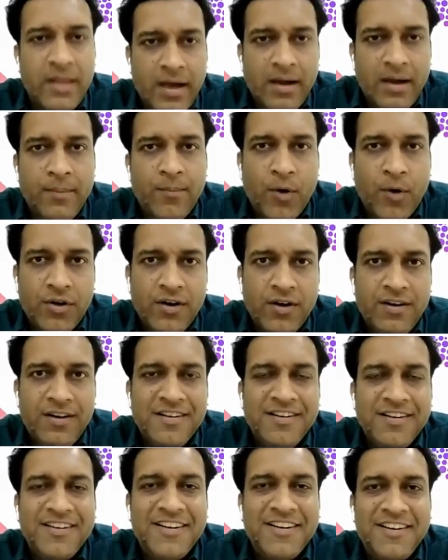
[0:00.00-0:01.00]
They are
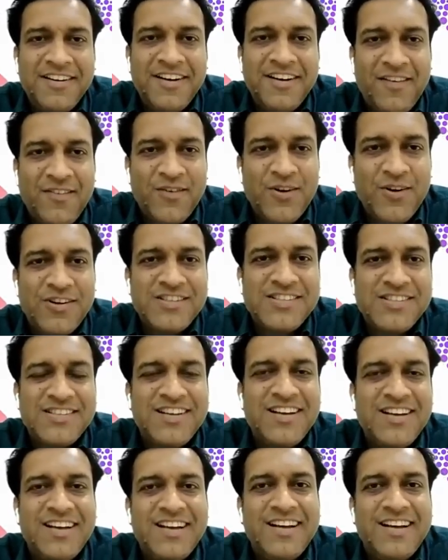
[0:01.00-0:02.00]
important, of
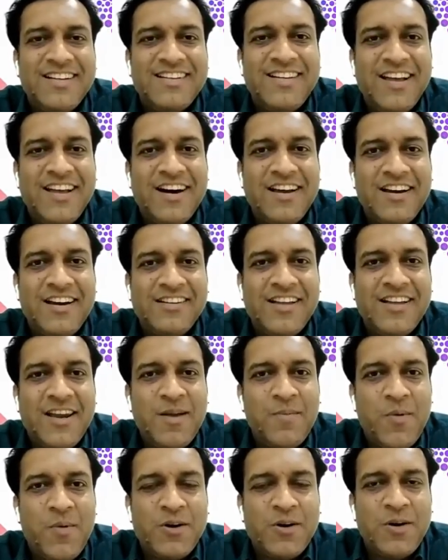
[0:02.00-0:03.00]
course. They are
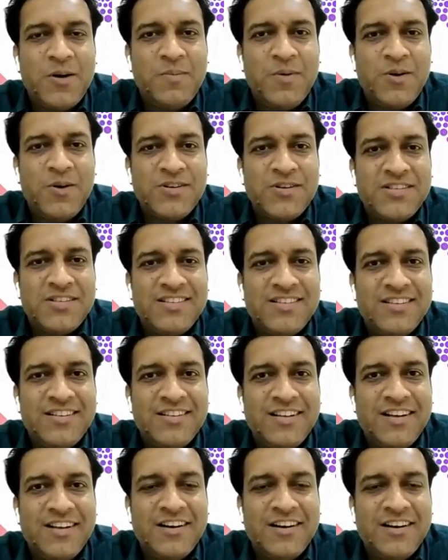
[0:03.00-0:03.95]
important because